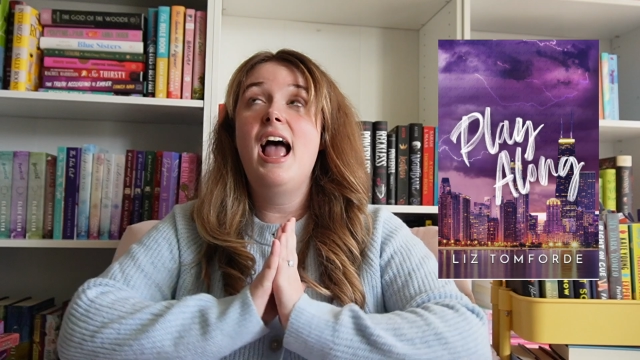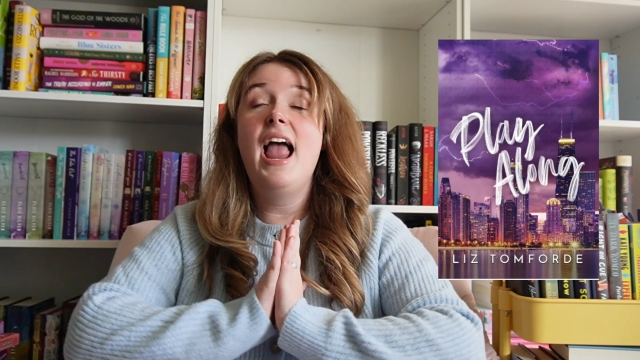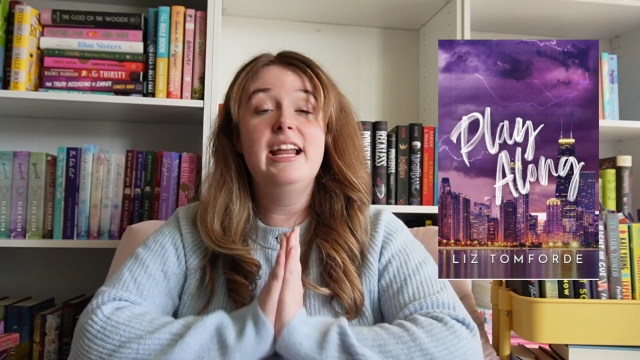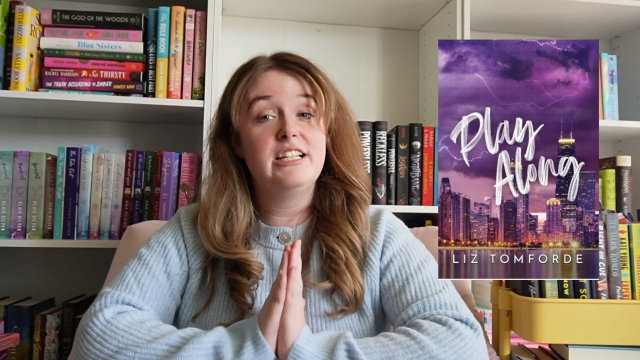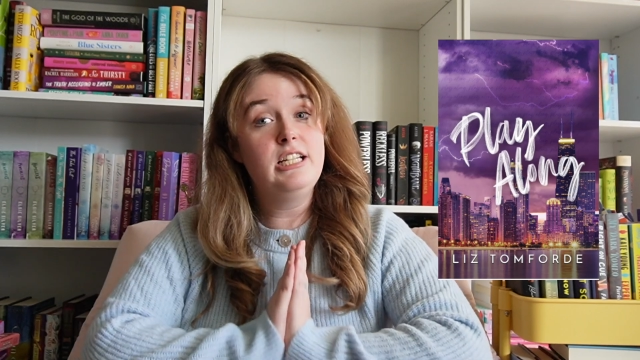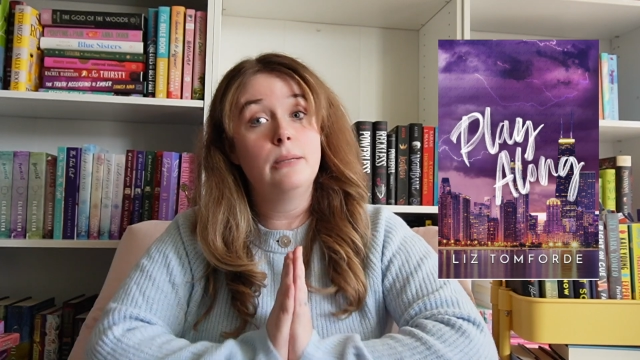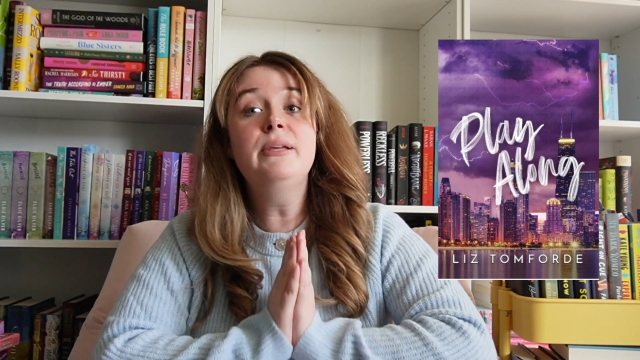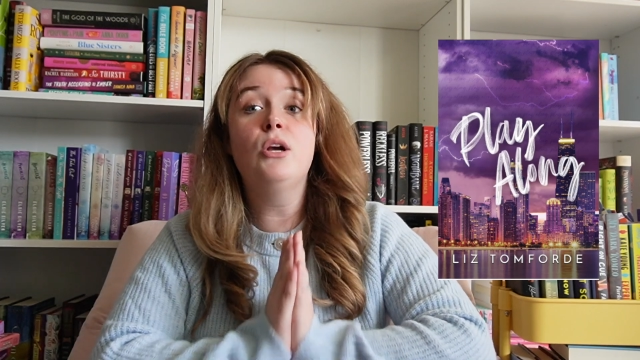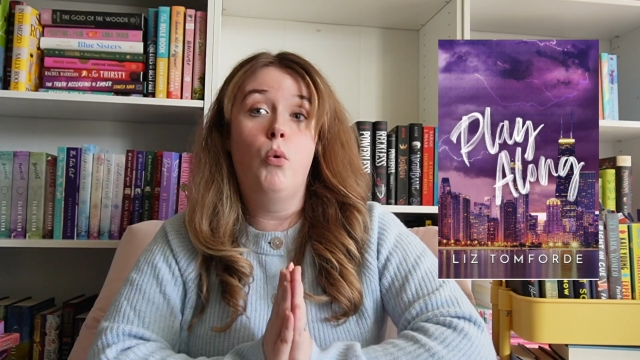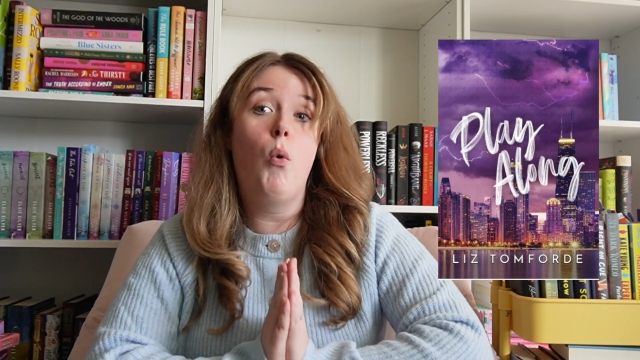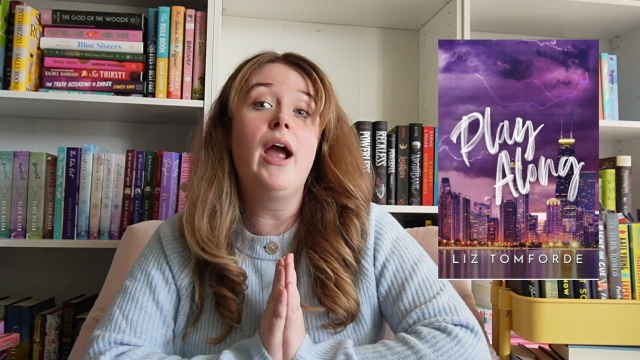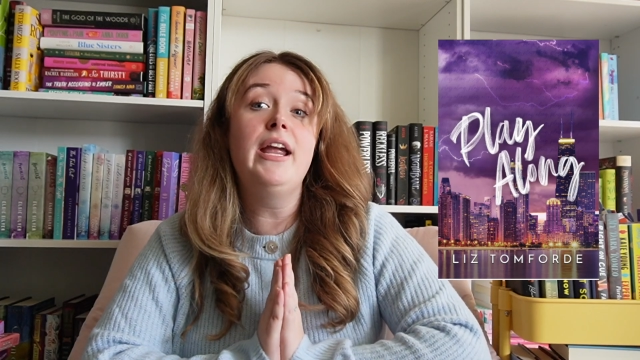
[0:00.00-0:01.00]
And to be
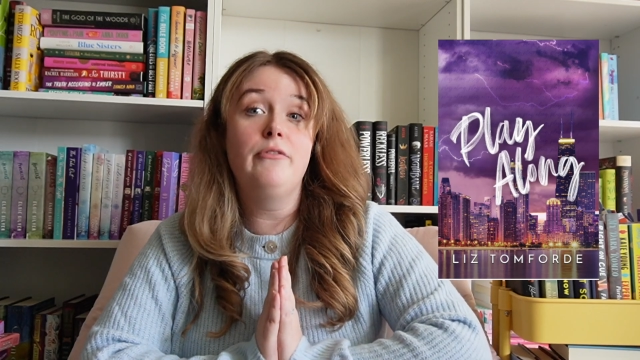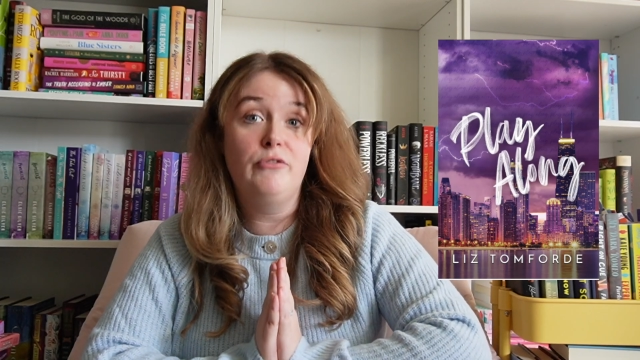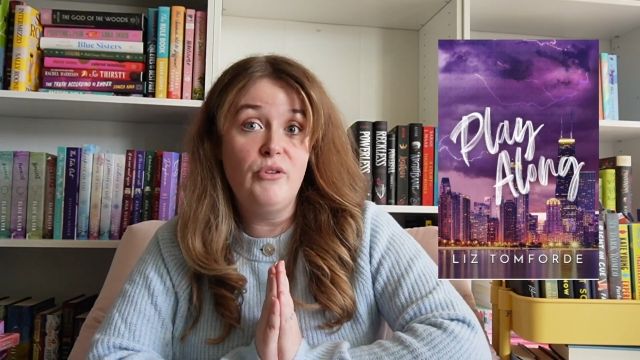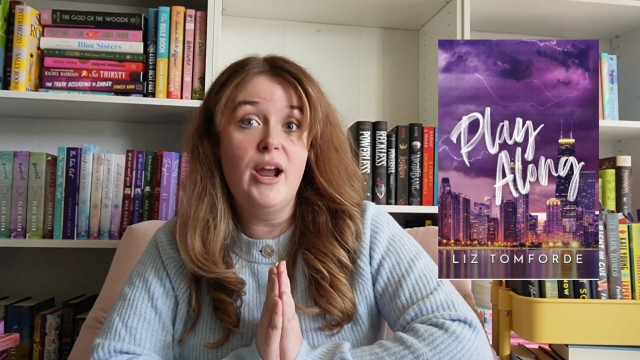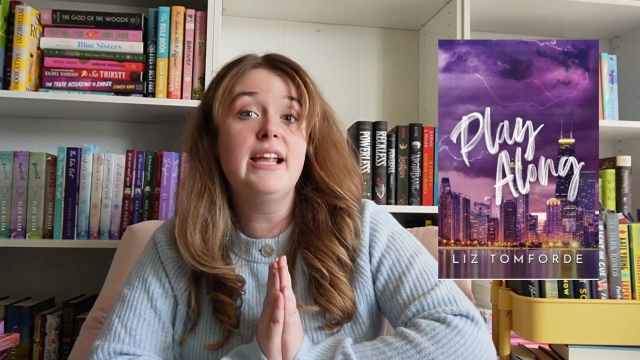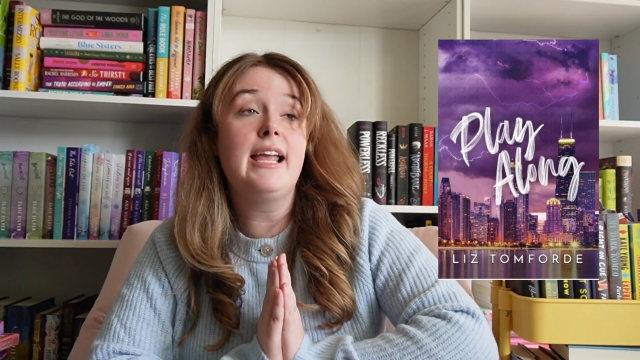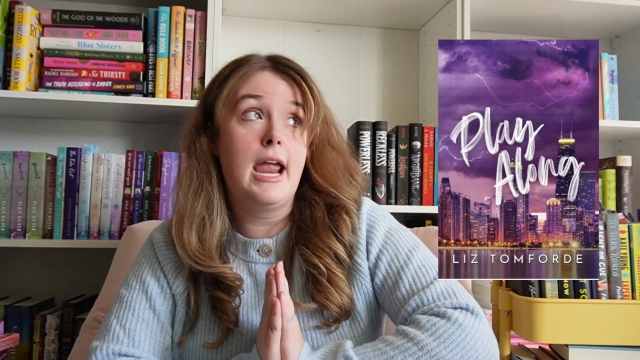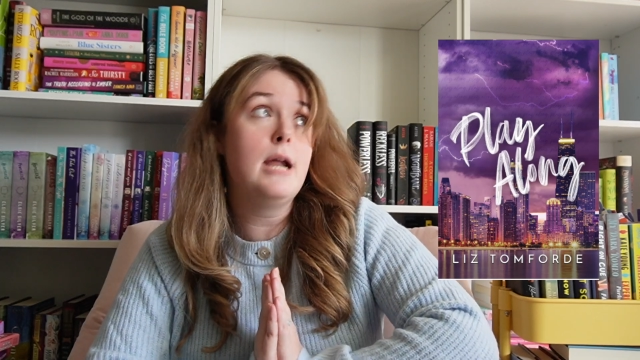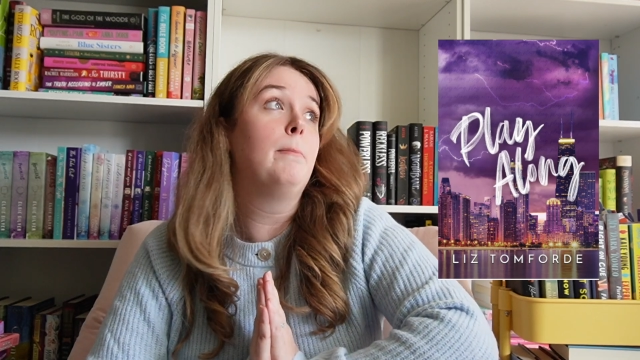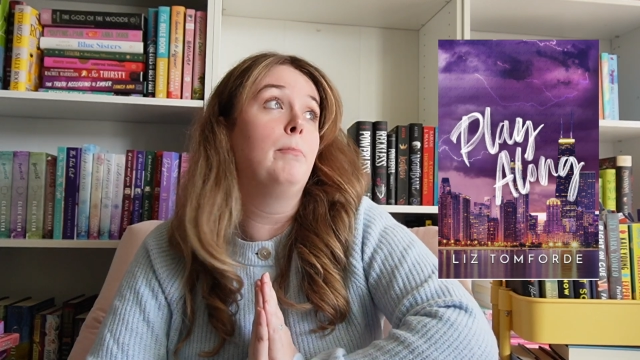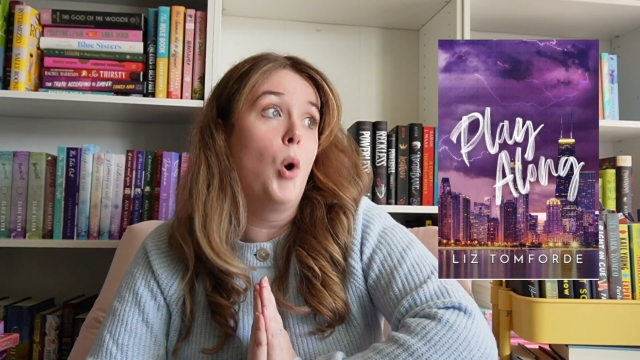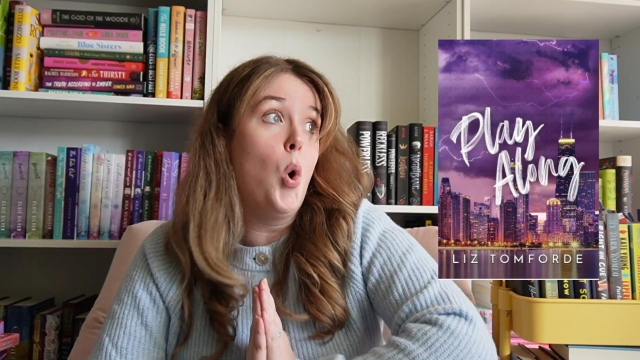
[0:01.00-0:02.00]
quite frank
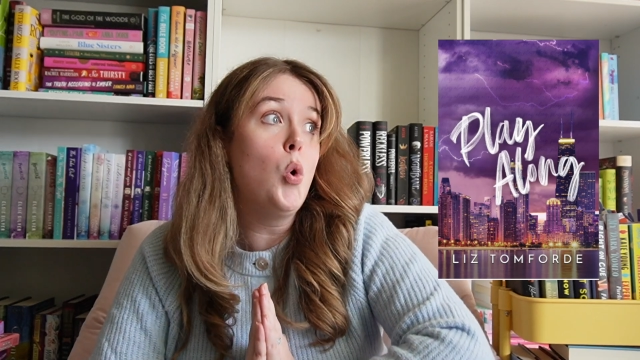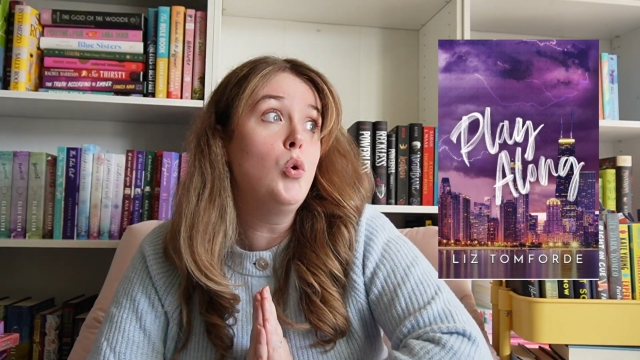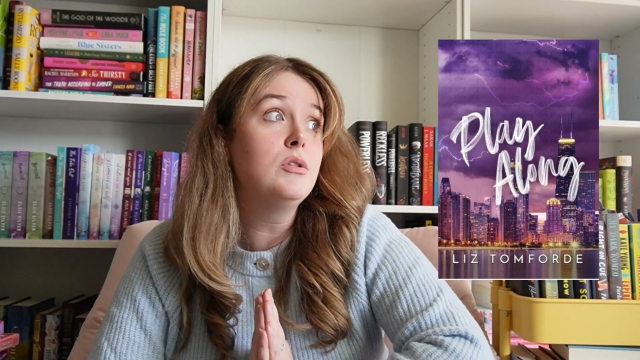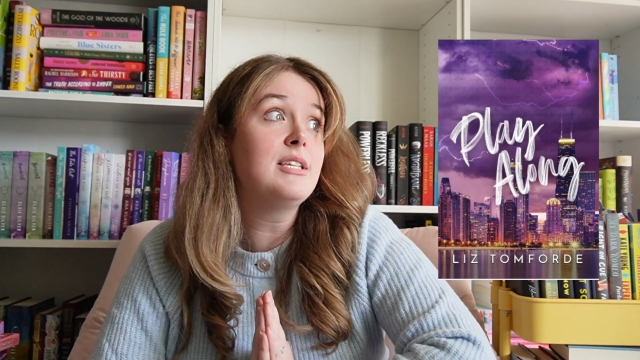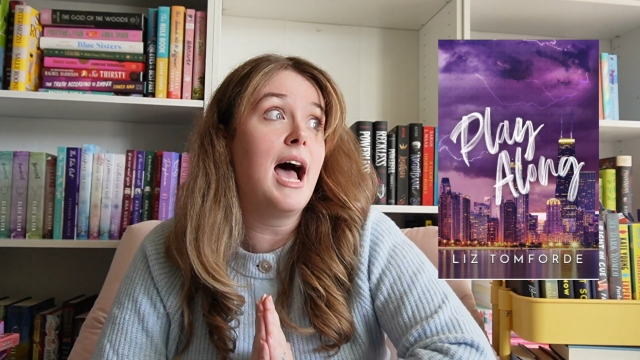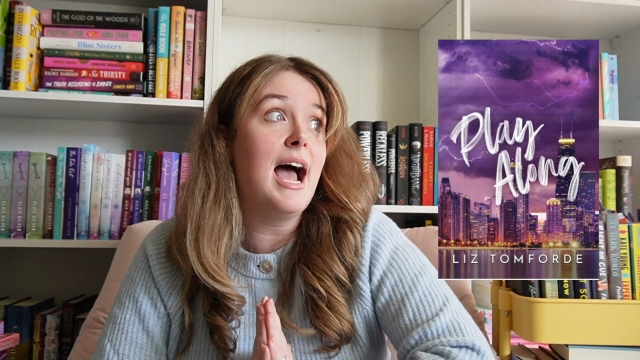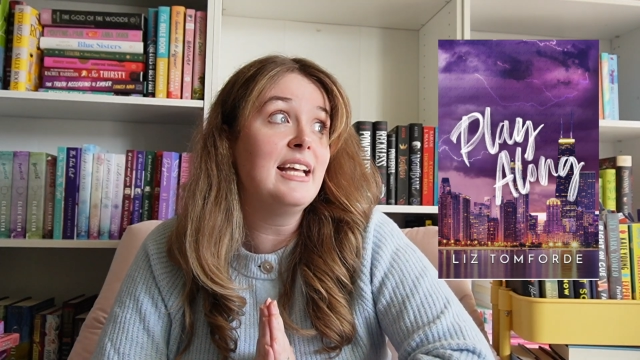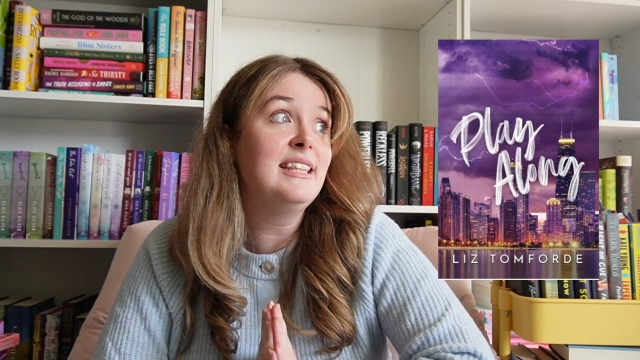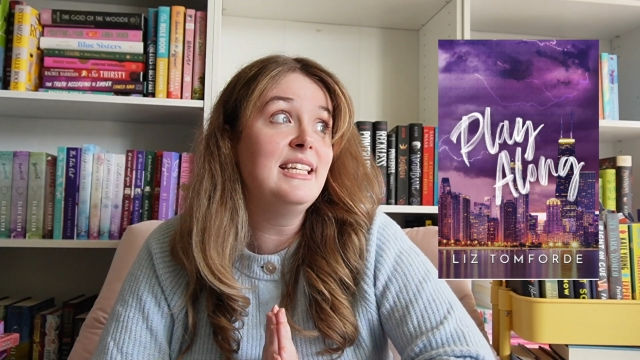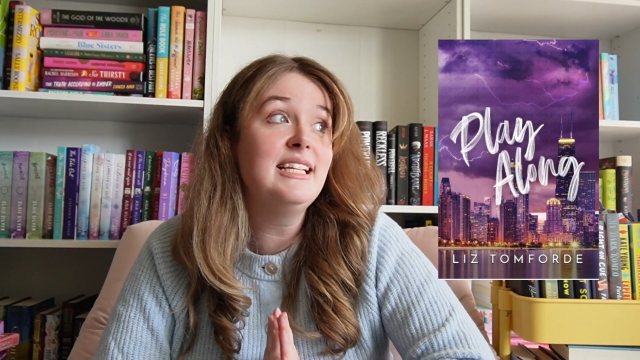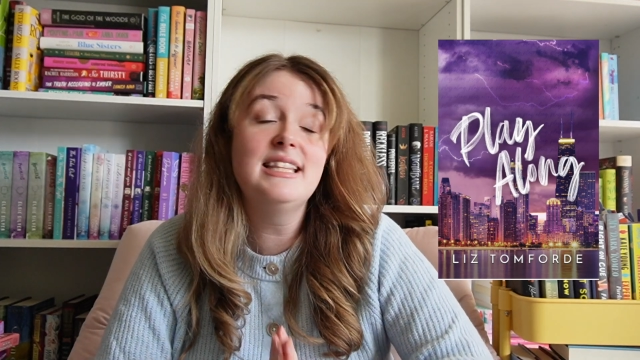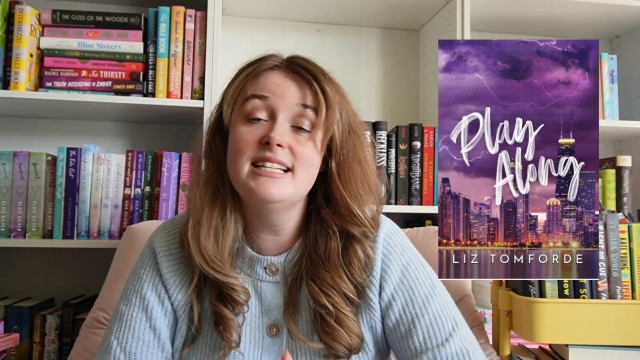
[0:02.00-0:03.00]
and bold, I
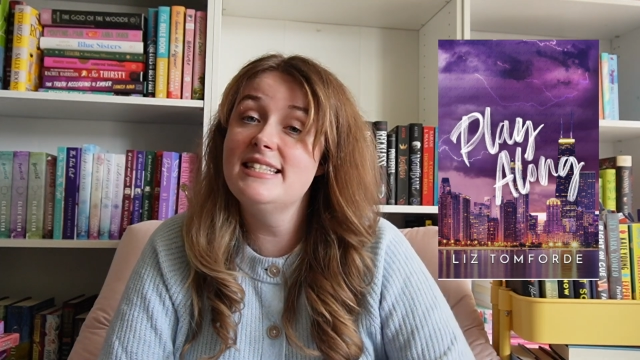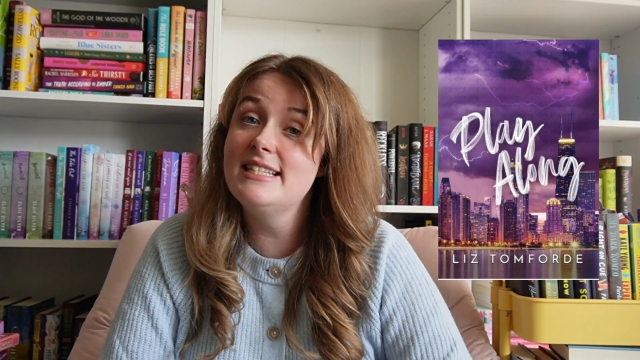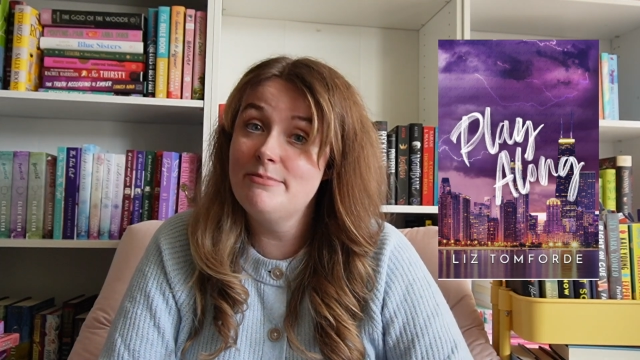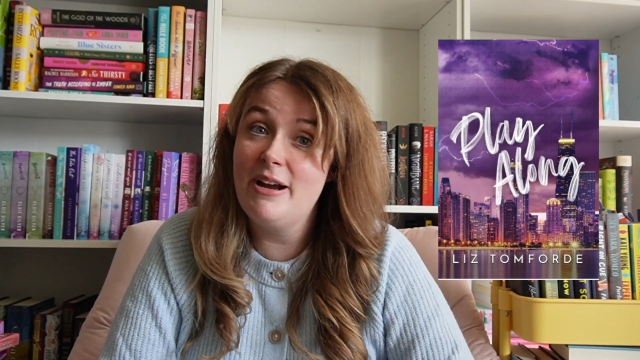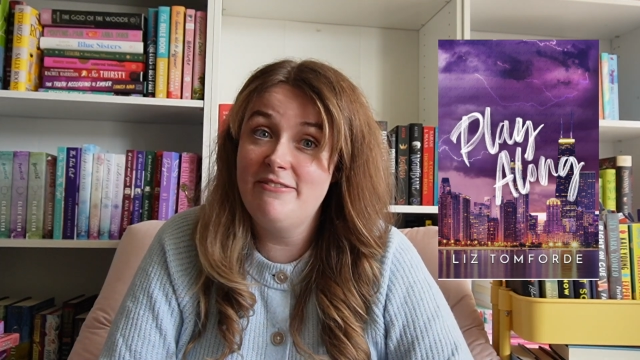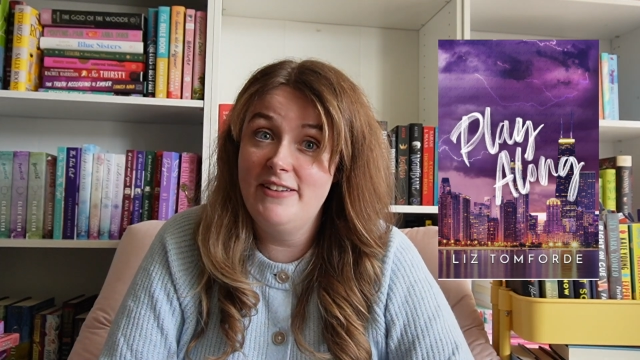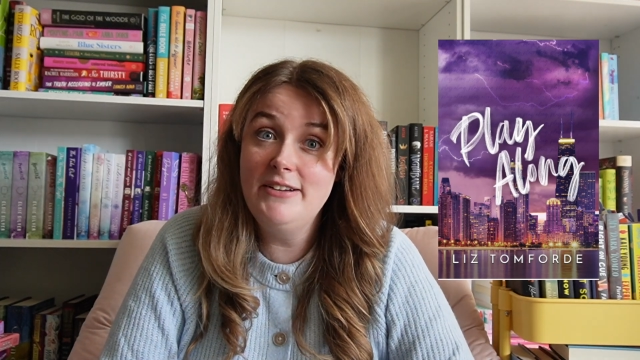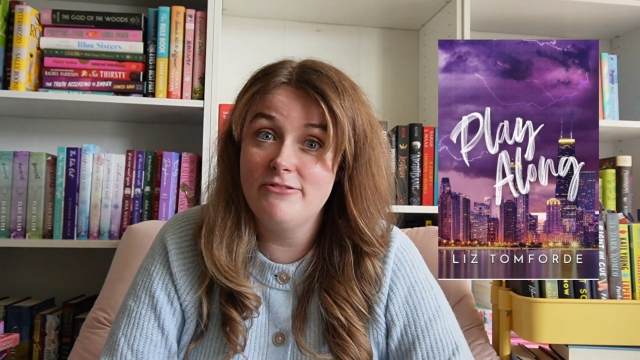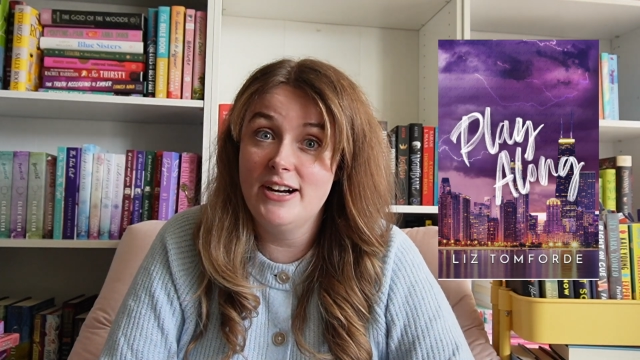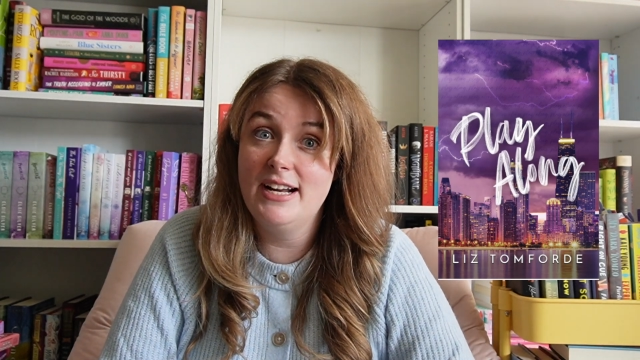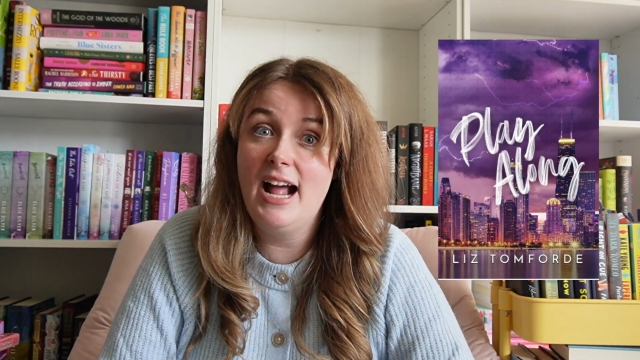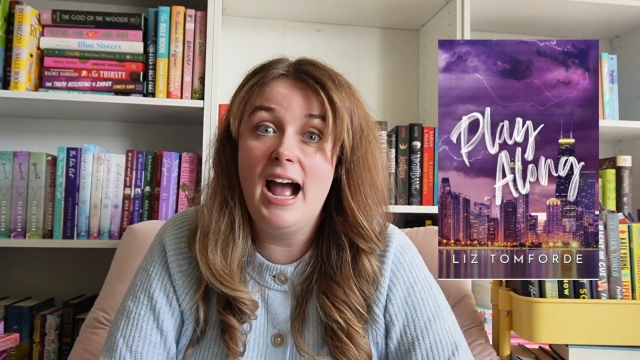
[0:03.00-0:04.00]
think this is my favorite.